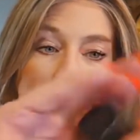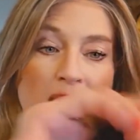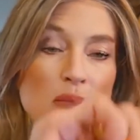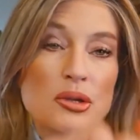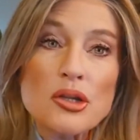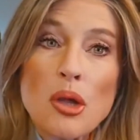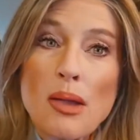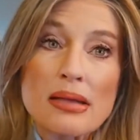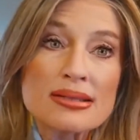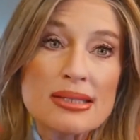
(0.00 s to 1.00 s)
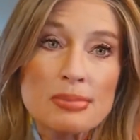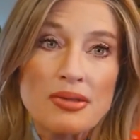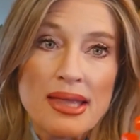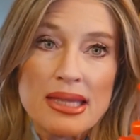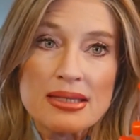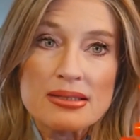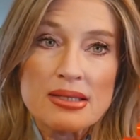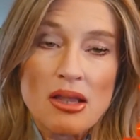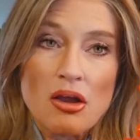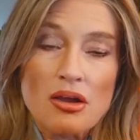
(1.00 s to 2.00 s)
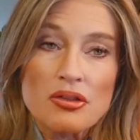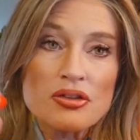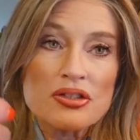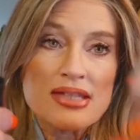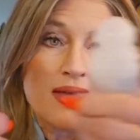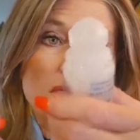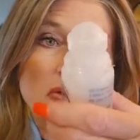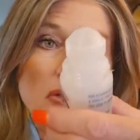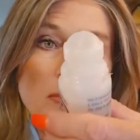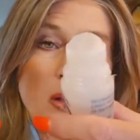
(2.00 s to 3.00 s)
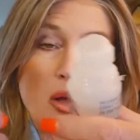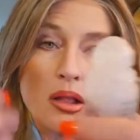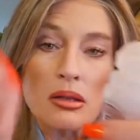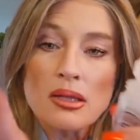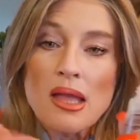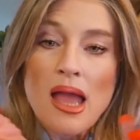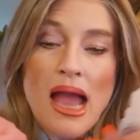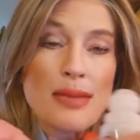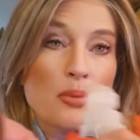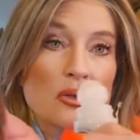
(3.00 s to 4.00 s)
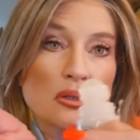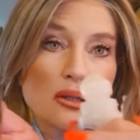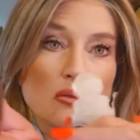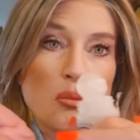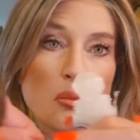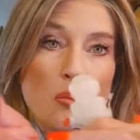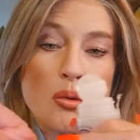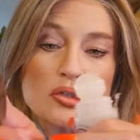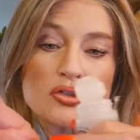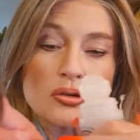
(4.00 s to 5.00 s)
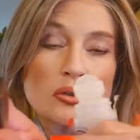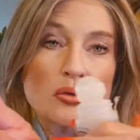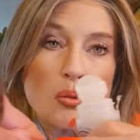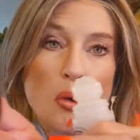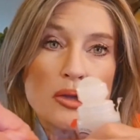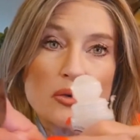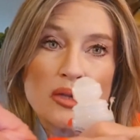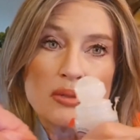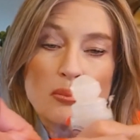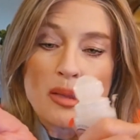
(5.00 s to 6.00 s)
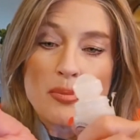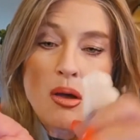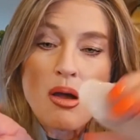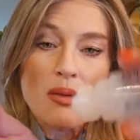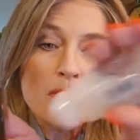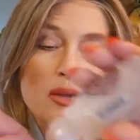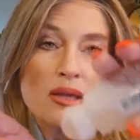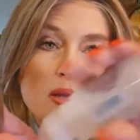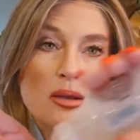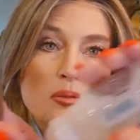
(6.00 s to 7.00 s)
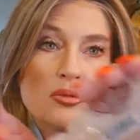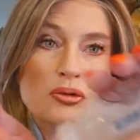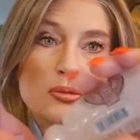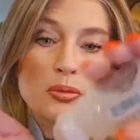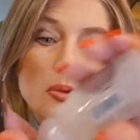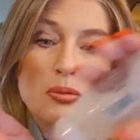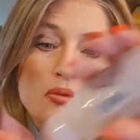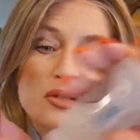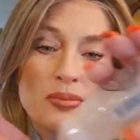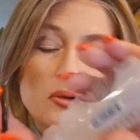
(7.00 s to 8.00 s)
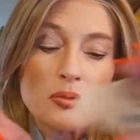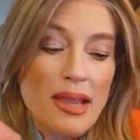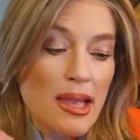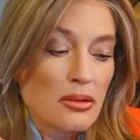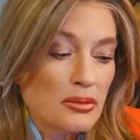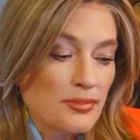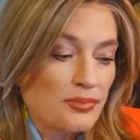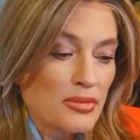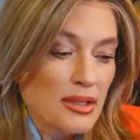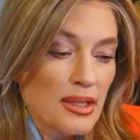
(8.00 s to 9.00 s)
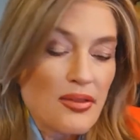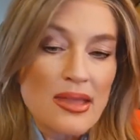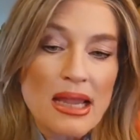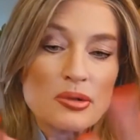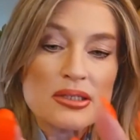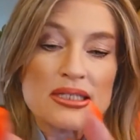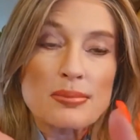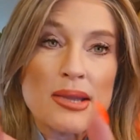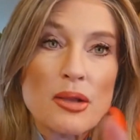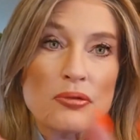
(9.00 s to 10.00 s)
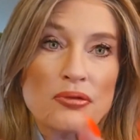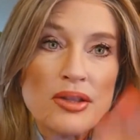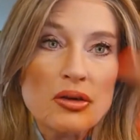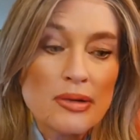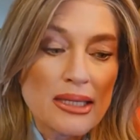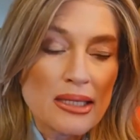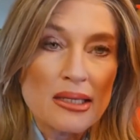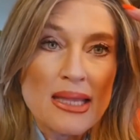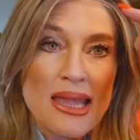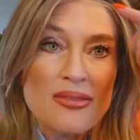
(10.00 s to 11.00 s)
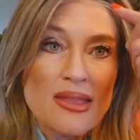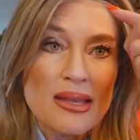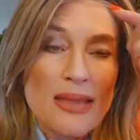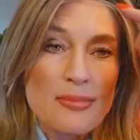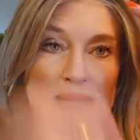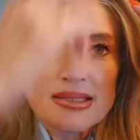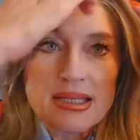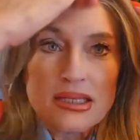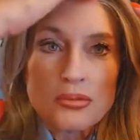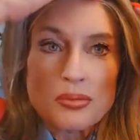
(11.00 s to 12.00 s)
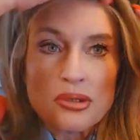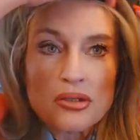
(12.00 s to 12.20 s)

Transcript: And we know how simple they are. You just have the little ball. I put a little moisture, a little water in my palm, zip it around. Then I would dip my own finger in, and then I basically would